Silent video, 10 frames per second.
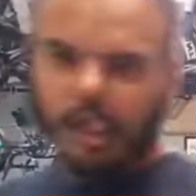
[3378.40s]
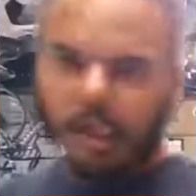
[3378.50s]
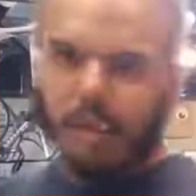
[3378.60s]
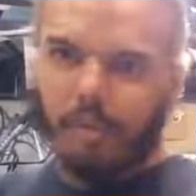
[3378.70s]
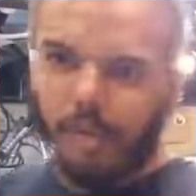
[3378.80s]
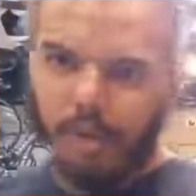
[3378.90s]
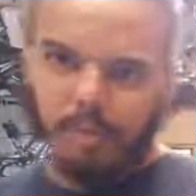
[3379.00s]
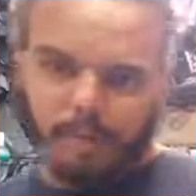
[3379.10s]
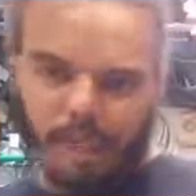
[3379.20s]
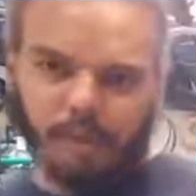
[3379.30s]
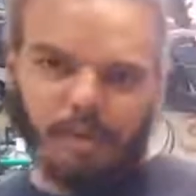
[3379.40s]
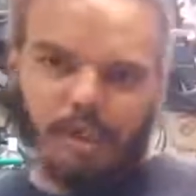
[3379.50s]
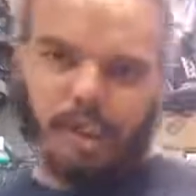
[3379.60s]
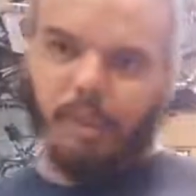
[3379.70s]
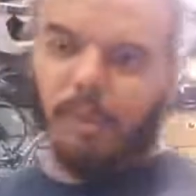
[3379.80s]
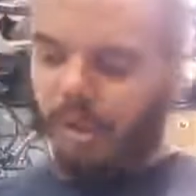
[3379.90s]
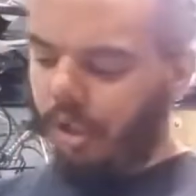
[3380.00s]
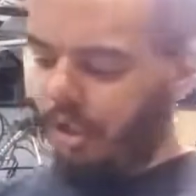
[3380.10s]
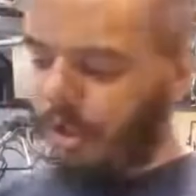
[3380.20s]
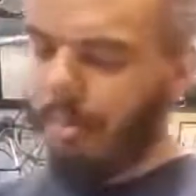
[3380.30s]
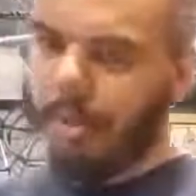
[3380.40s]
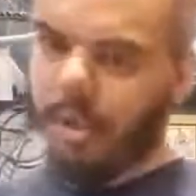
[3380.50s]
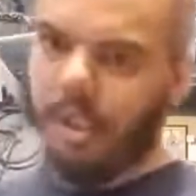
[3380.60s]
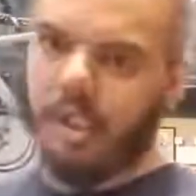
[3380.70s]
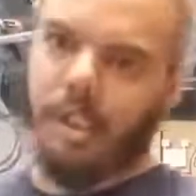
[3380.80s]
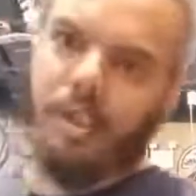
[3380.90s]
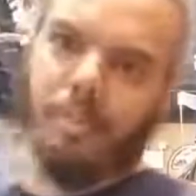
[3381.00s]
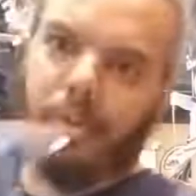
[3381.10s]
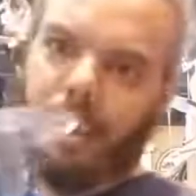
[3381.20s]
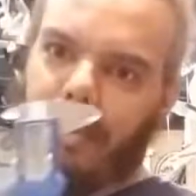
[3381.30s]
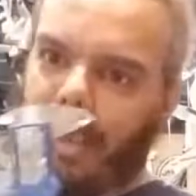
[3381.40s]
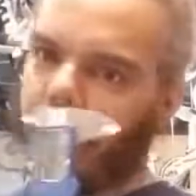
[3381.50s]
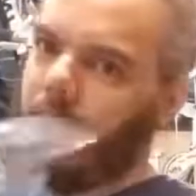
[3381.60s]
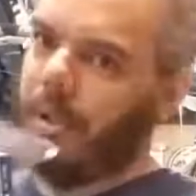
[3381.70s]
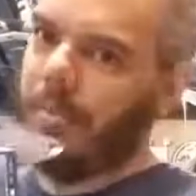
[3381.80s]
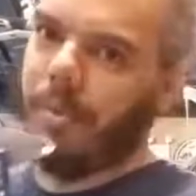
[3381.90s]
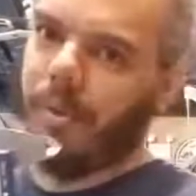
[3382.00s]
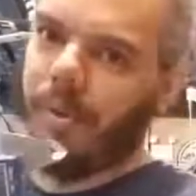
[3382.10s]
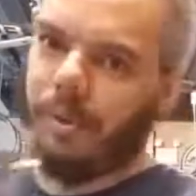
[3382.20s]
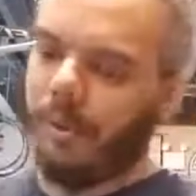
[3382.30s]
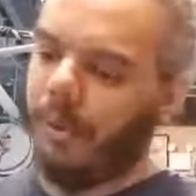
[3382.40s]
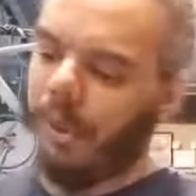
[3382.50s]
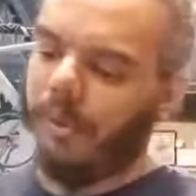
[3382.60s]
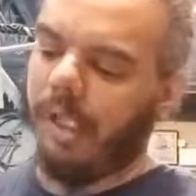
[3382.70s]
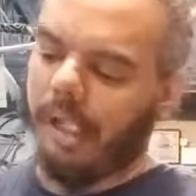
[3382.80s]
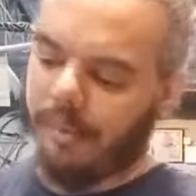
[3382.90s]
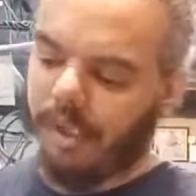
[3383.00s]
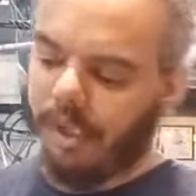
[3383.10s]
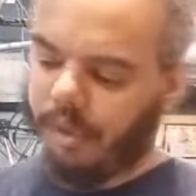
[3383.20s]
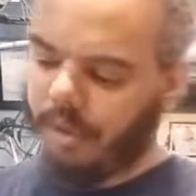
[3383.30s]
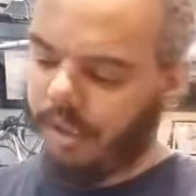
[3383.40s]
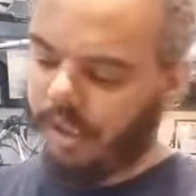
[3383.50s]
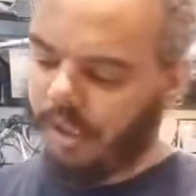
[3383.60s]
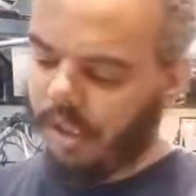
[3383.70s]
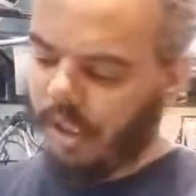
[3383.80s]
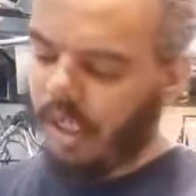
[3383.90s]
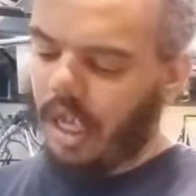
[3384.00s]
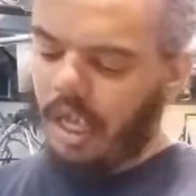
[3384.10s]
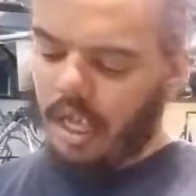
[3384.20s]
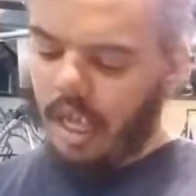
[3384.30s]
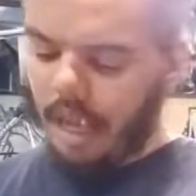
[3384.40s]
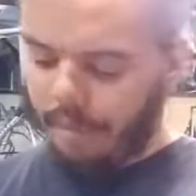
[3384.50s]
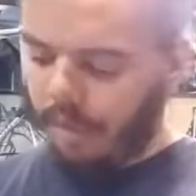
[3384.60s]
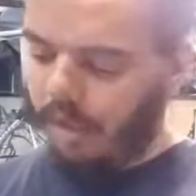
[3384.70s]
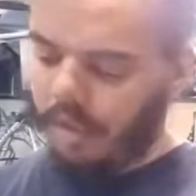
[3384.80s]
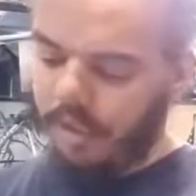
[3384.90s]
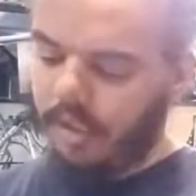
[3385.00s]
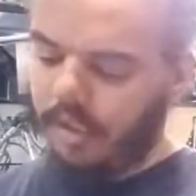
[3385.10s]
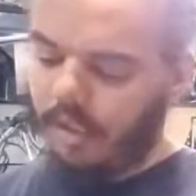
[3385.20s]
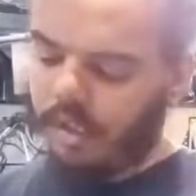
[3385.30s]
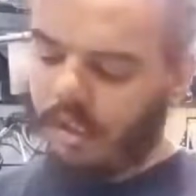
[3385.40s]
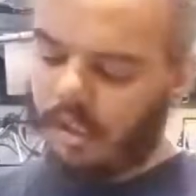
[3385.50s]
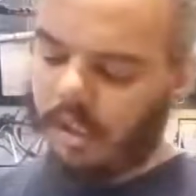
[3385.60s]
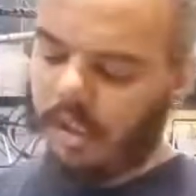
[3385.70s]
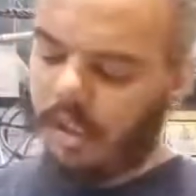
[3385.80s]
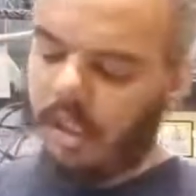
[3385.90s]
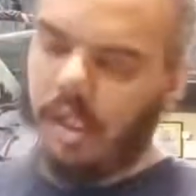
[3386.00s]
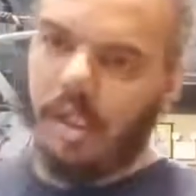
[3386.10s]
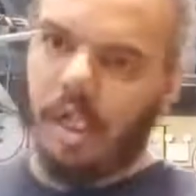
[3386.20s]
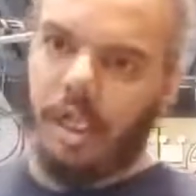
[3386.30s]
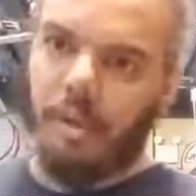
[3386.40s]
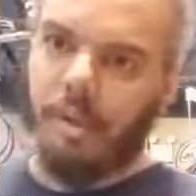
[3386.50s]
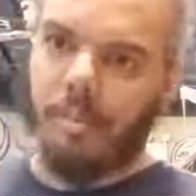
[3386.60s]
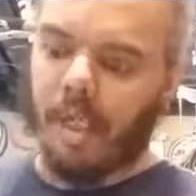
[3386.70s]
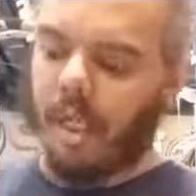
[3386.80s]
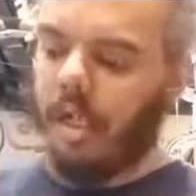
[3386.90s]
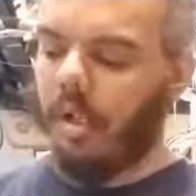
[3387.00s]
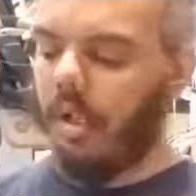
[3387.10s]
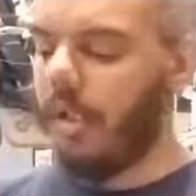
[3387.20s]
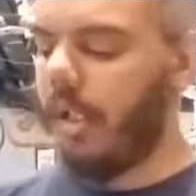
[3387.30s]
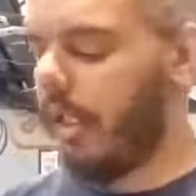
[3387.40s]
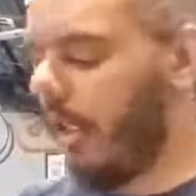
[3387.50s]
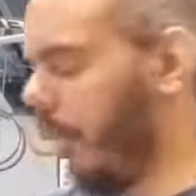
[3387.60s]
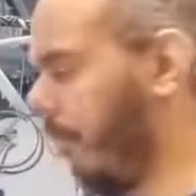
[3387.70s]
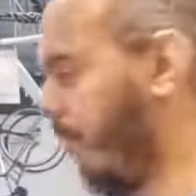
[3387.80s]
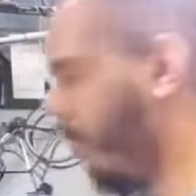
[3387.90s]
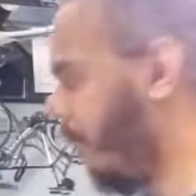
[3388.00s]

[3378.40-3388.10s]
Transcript: any of your own bike work and you order your own parts, this will probably be the most important tool you'll ever use, ever. I use mine all the time.